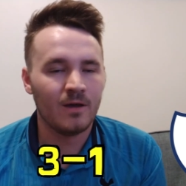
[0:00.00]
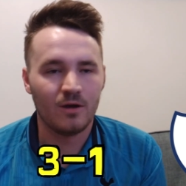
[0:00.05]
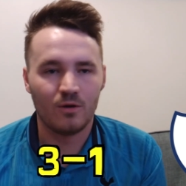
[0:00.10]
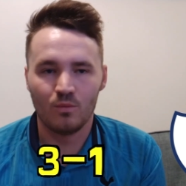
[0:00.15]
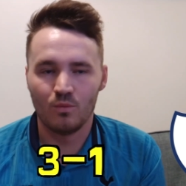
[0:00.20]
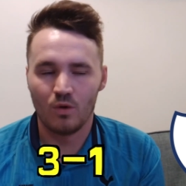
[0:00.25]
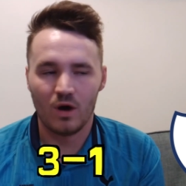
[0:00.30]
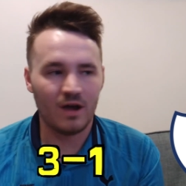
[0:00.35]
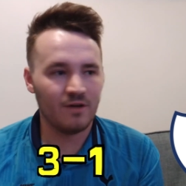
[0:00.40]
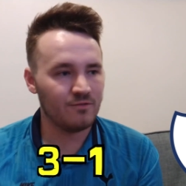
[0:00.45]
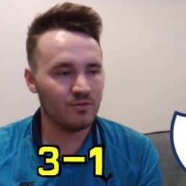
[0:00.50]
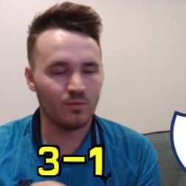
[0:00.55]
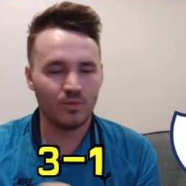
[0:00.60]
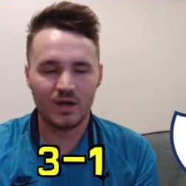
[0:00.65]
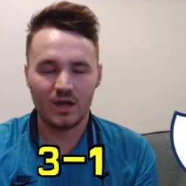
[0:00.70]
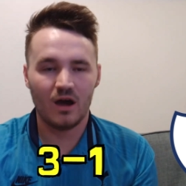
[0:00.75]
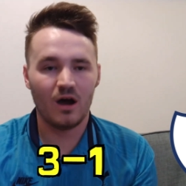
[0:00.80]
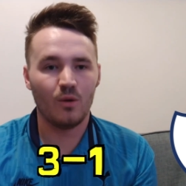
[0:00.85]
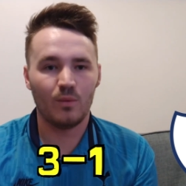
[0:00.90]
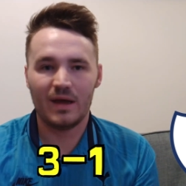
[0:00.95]
And whatever
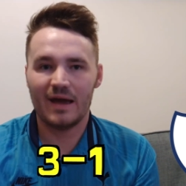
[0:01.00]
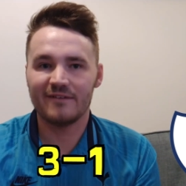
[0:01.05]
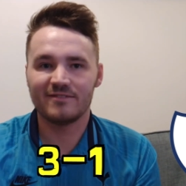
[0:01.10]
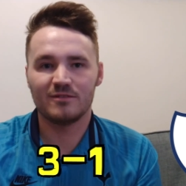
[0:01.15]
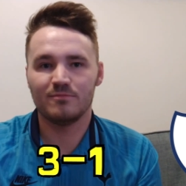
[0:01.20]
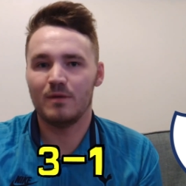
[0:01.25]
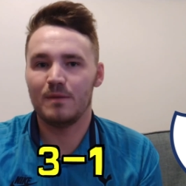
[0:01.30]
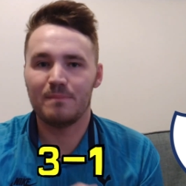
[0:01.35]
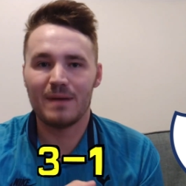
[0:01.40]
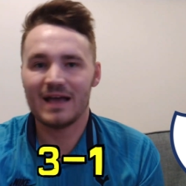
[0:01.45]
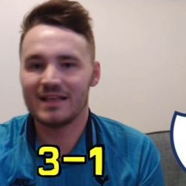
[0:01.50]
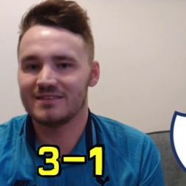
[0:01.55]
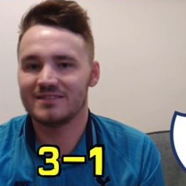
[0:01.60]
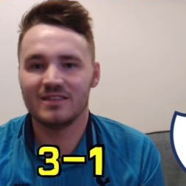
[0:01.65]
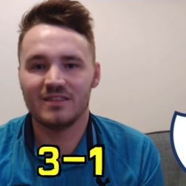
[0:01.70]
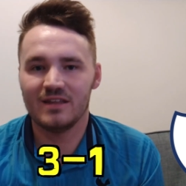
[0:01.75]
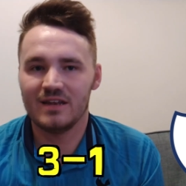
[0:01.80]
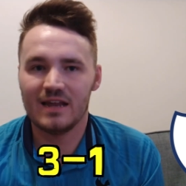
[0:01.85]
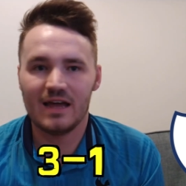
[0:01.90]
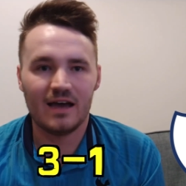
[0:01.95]
we are, we have to be better
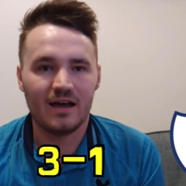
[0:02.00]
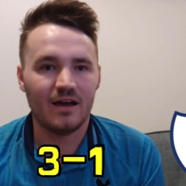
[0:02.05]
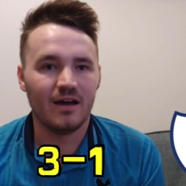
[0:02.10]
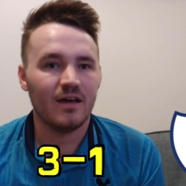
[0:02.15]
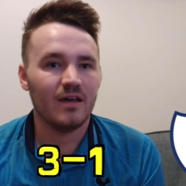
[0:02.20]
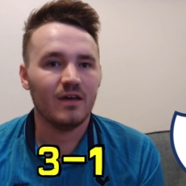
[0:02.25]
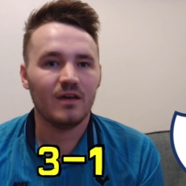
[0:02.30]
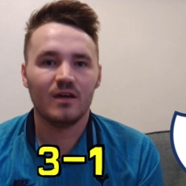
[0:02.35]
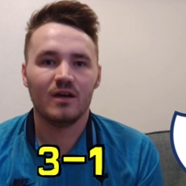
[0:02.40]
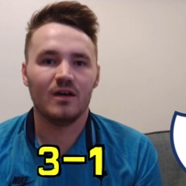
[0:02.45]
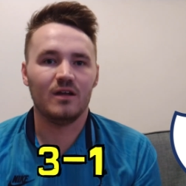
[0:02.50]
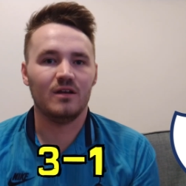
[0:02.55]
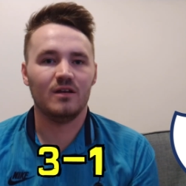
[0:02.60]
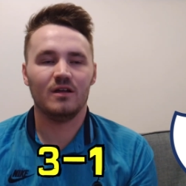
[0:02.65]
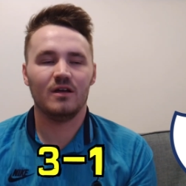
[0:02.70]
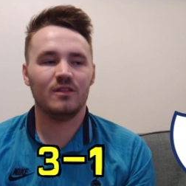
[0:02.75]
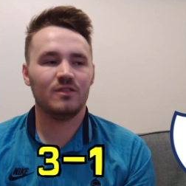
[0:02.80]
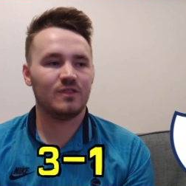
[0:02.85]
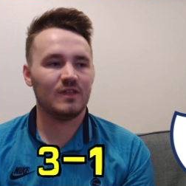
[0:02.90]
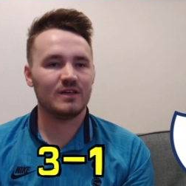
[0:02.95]
than that and,
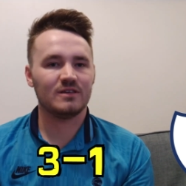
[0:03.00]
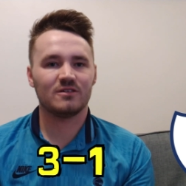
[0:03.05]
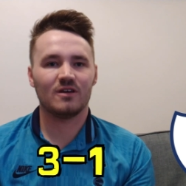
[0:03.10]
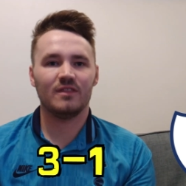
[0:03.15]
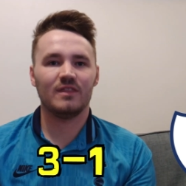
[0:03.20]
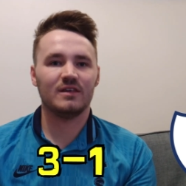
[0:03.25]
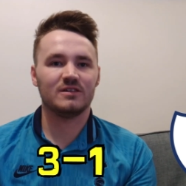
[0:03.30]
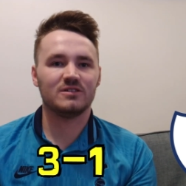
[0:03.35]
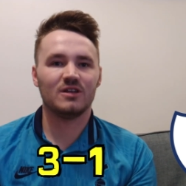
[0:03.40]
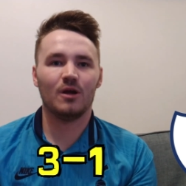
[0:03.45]
and things like this.